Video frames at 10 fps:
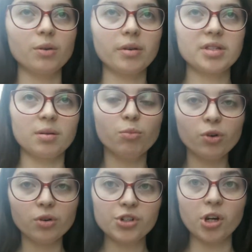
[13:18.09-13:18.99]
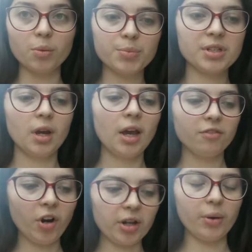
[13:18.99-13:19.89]
some more shops
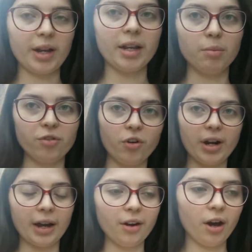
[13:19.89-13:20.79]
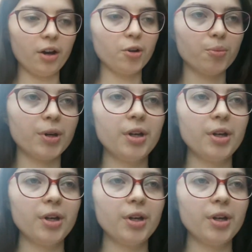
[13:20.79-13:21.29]
very quickly before I head home.